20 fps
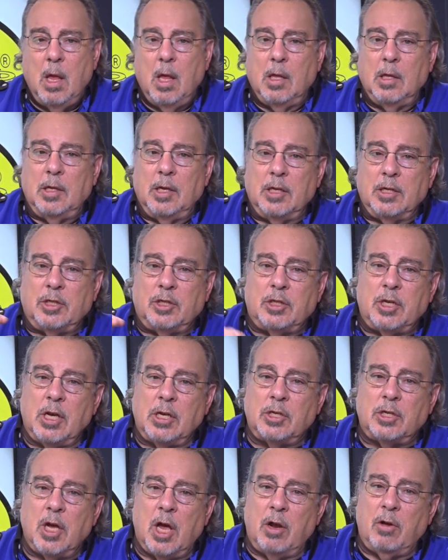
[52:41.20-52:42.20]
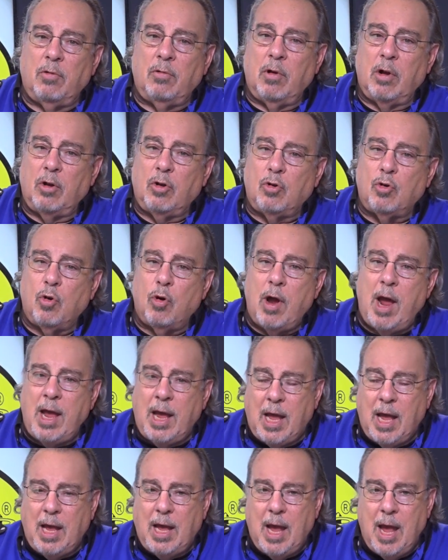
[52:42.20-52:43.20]
The 600
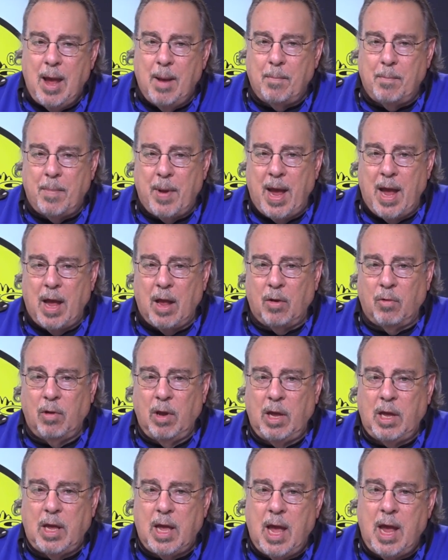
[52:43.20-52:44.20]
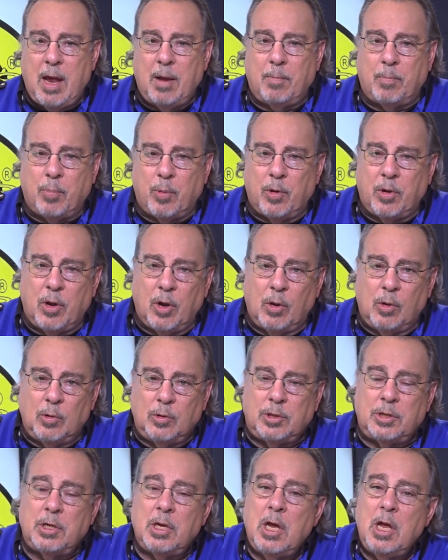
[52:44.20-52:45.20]
cranking amp battery can't
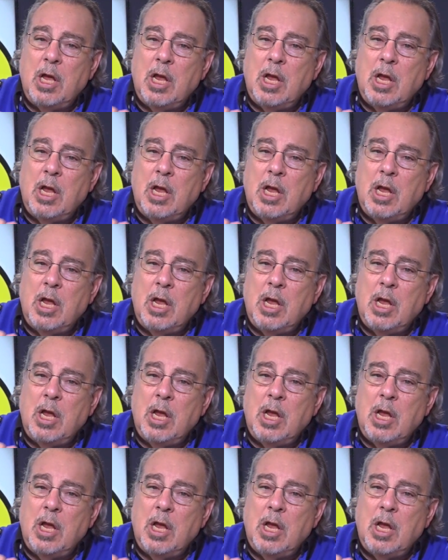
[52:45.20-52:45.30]
produce